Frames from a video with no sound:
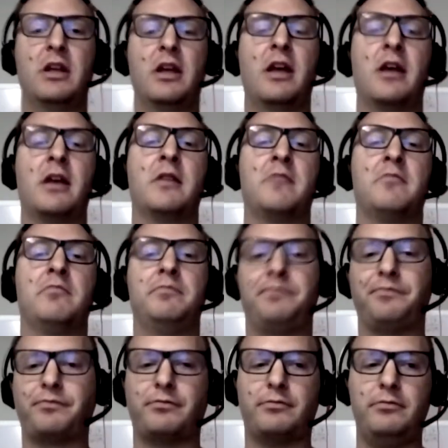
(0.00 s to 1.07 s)

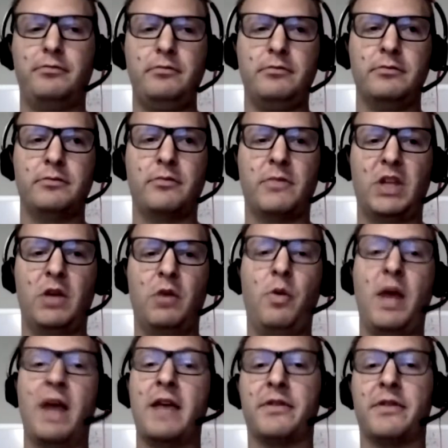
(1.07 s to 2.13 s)

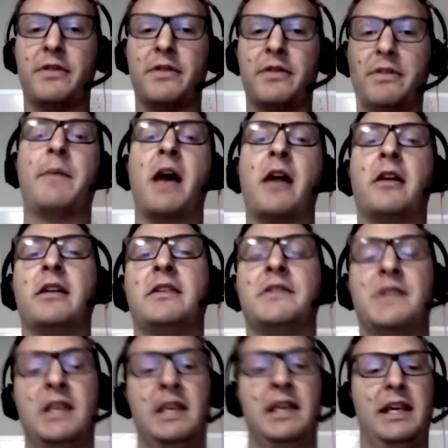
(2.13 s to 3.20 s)
way of thinking about it
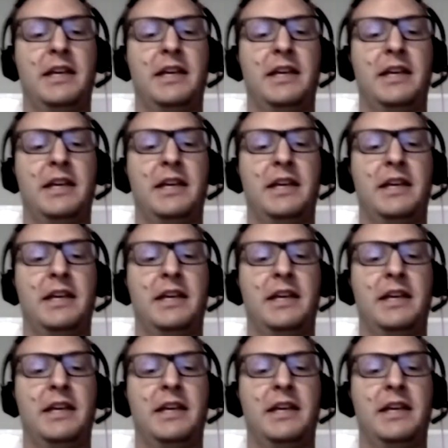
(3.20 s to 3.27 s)
is